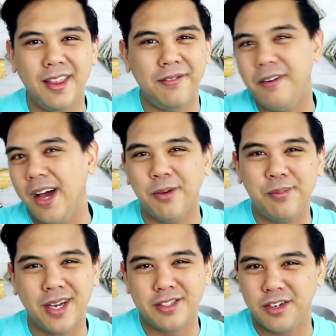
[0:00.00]
the final
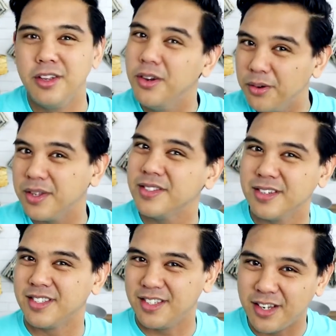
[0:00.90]
picture. You know this
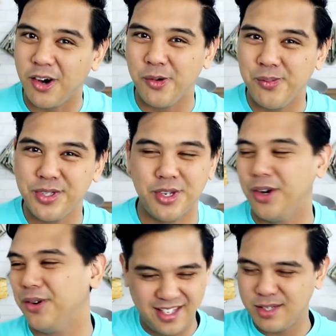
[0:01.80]
looks dope,
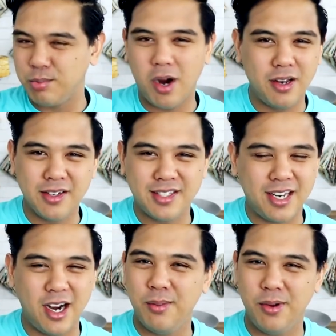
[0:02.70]
so this part looks
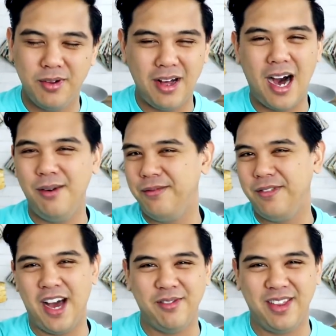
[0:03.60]
terrible. I'm
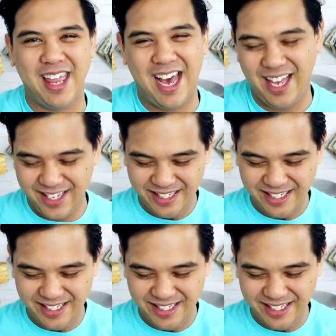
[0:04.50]
fine with that.